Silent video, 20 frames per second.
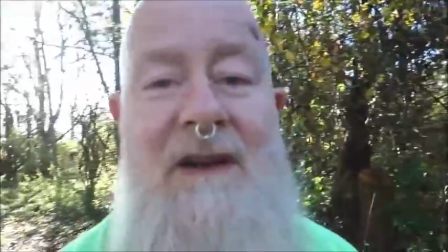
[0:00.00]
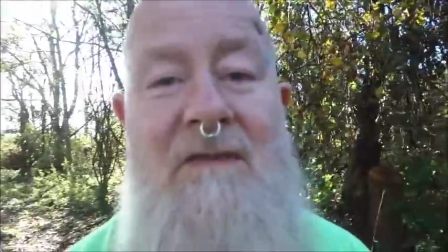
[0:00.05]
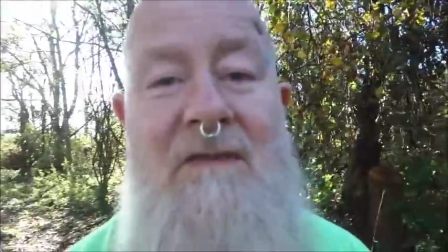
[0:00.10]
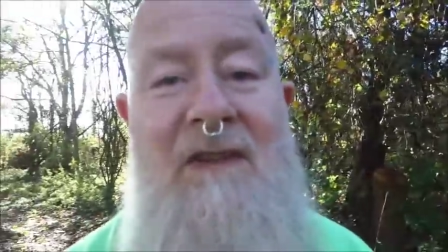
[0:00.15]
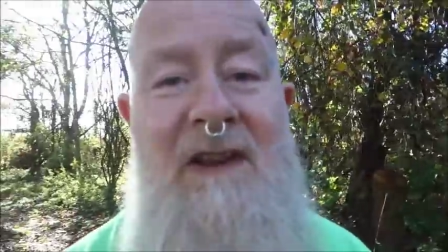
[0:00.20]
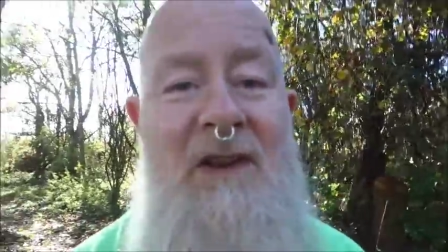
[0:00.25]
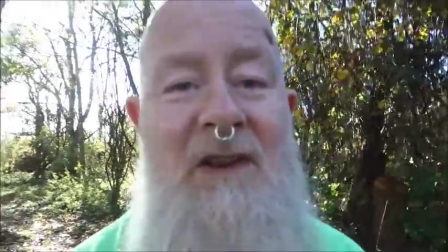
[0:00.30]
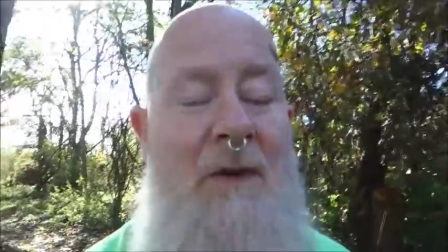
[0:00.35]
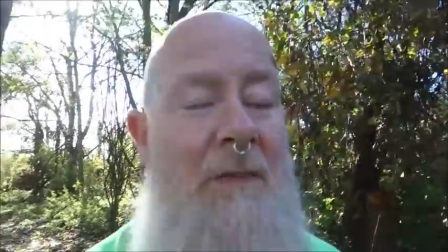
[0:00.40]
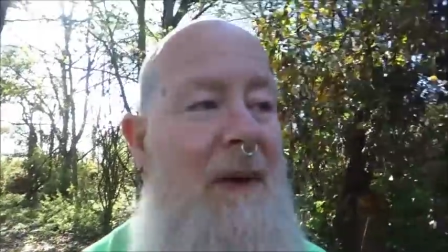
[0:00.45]
I
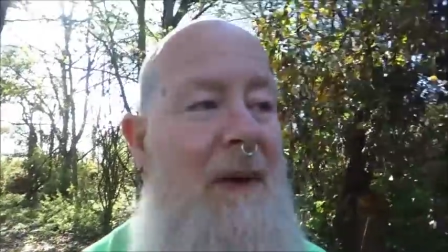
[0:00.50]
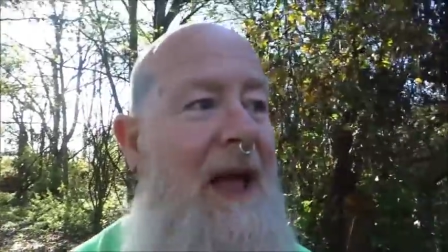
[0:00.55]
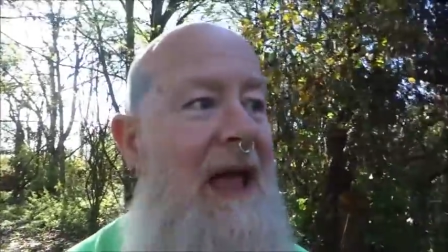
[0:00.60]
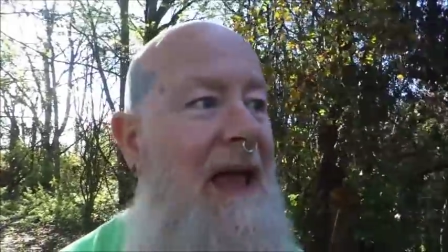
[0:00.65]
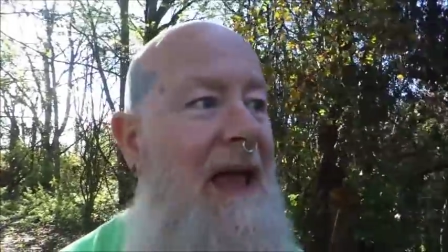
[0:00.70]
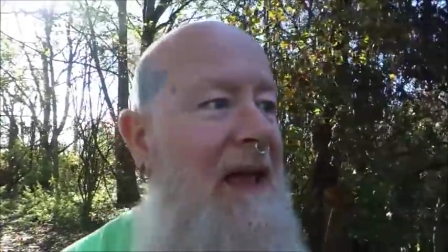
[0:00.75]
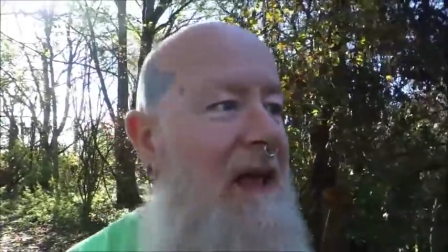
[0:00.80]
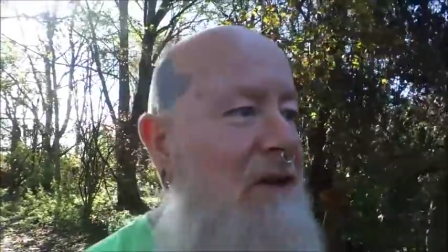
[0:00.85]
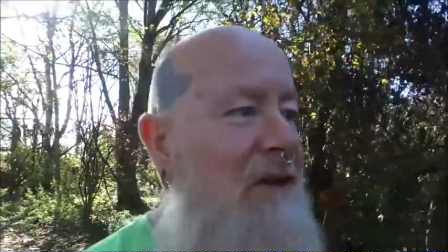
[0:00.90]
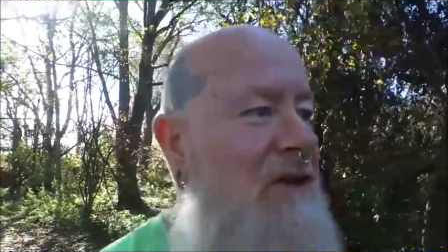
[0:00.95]
read you a
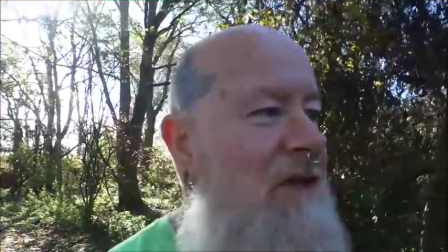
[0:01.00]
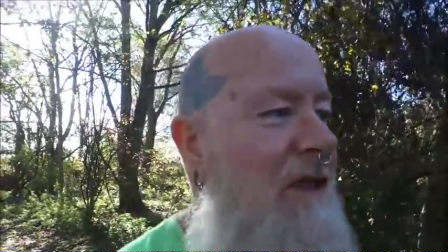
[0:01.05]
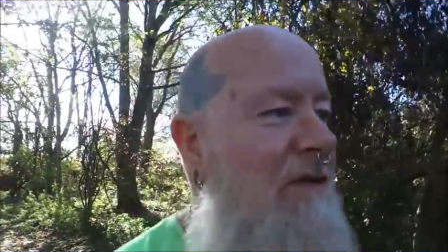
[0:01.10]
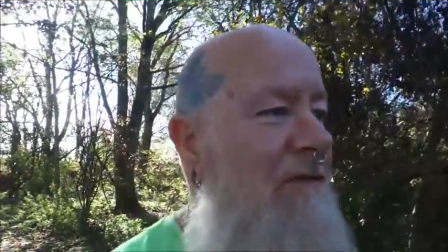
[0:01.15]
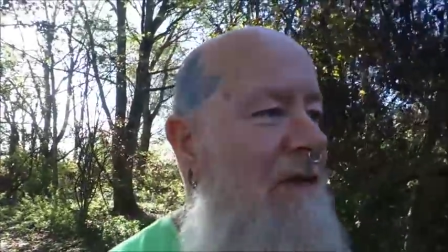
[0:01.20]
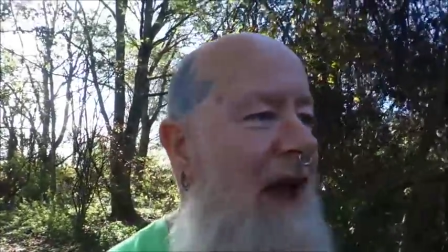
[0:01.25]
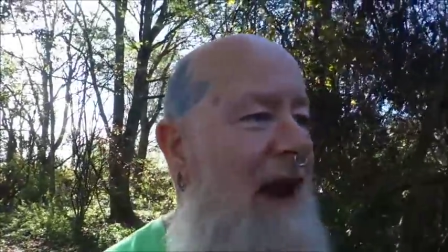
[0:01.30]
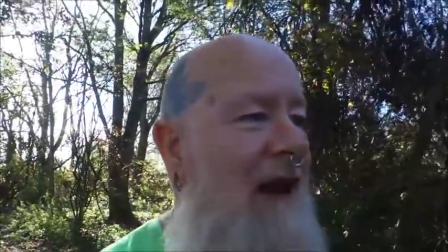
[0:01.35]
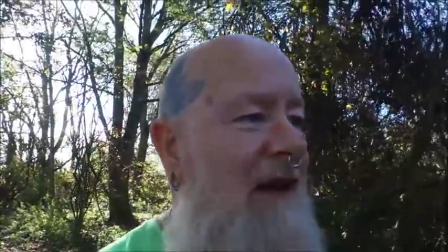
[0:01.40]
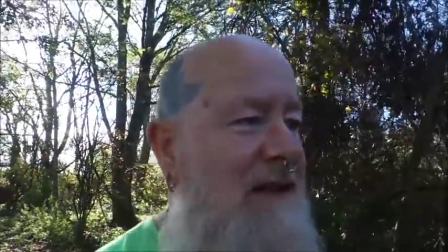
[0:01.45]
page, The
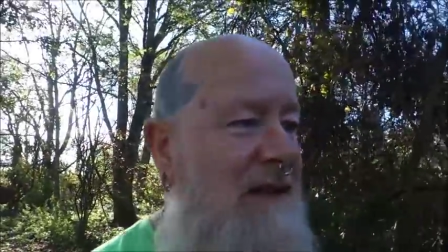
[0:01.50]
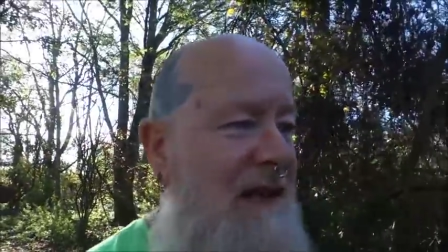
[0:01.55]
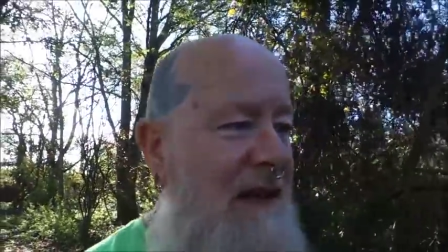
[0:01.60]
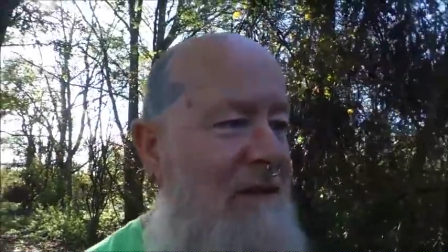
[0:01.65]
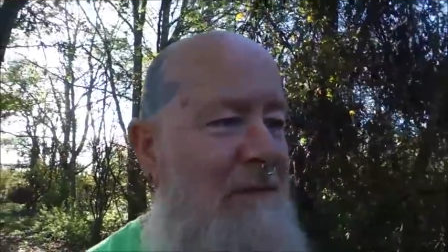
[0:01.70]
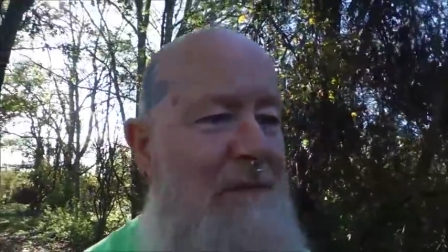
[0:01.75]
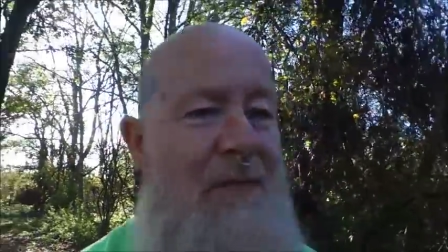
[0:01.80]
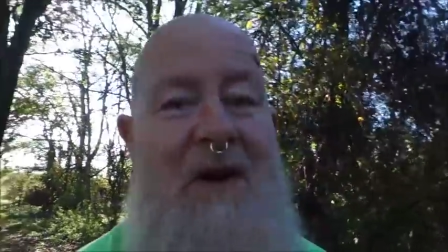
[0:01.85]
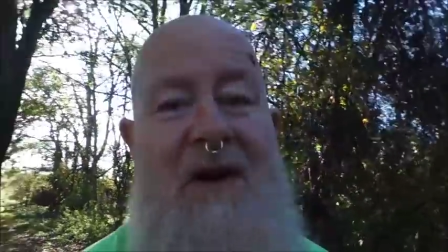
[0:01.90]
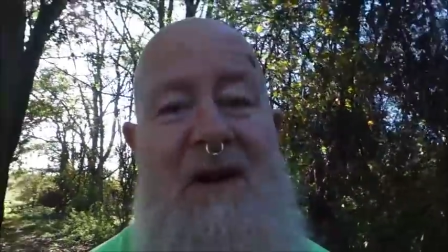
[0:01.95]
Reality
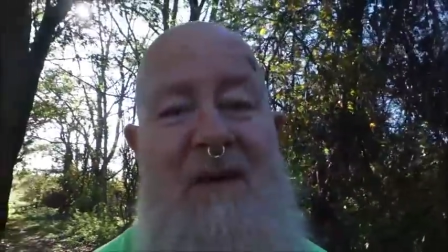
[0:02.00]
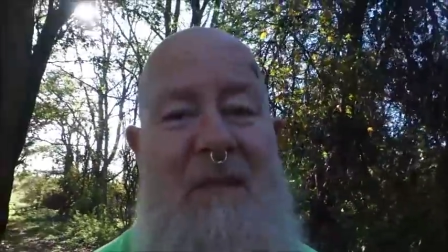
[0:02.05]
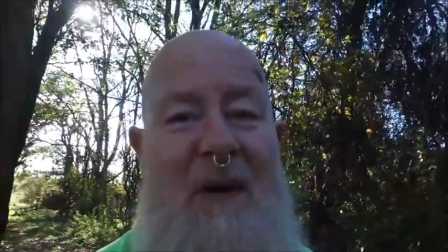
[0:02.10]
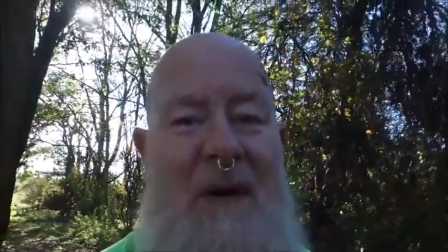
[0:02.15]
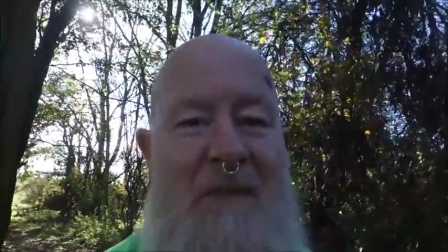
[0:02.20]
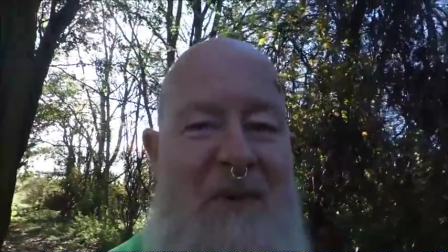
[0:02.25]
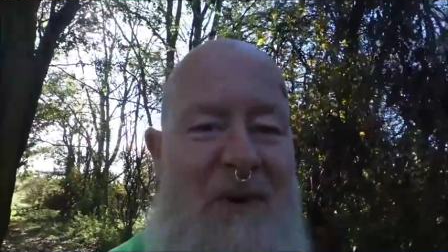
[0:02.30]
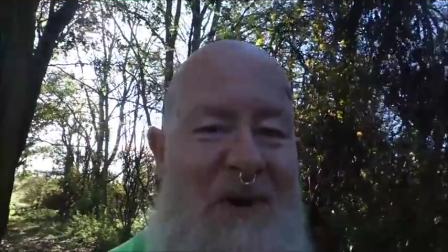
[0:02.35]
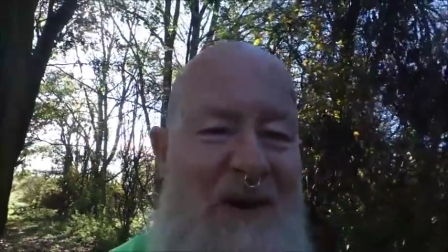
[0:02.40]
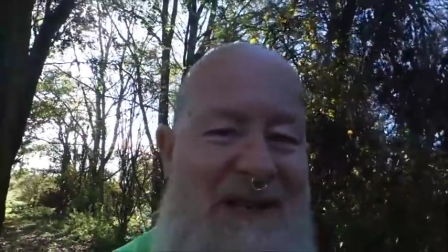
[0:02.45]
of Brian, my
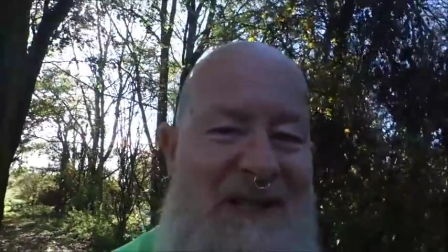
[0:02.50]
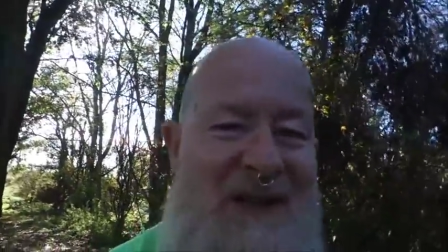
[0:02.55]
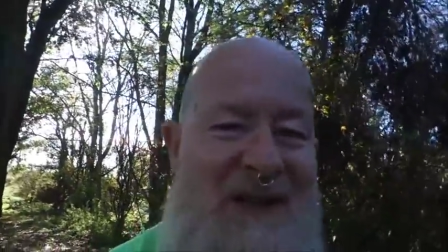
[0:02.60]
book is